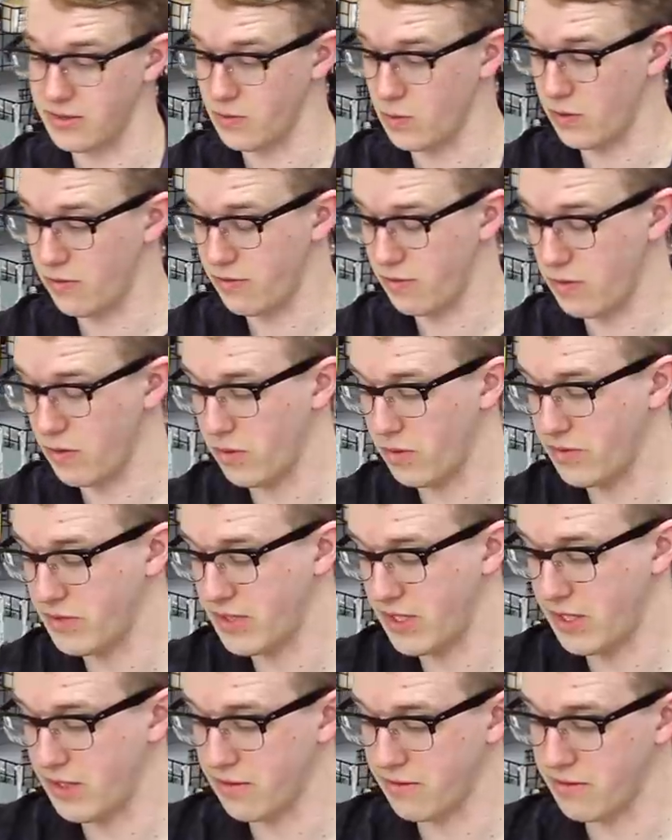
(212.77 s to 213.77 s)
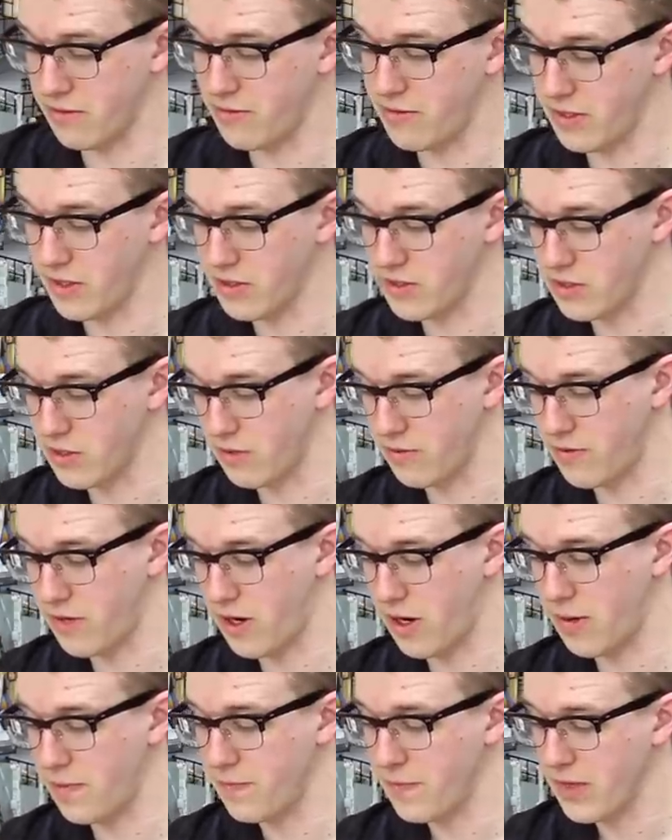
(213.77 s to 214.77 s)
is what from what we've seen of the figures so
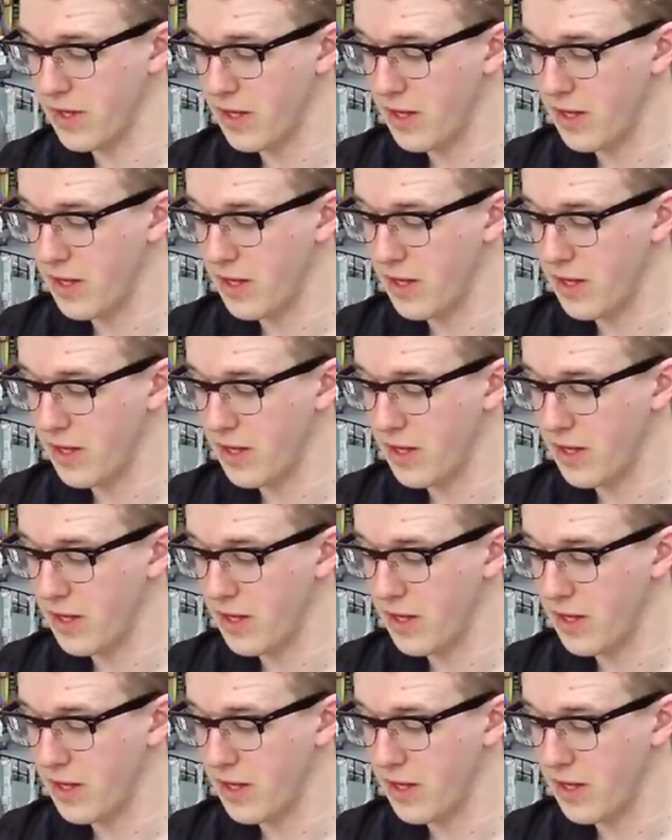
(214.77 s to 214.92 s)
far.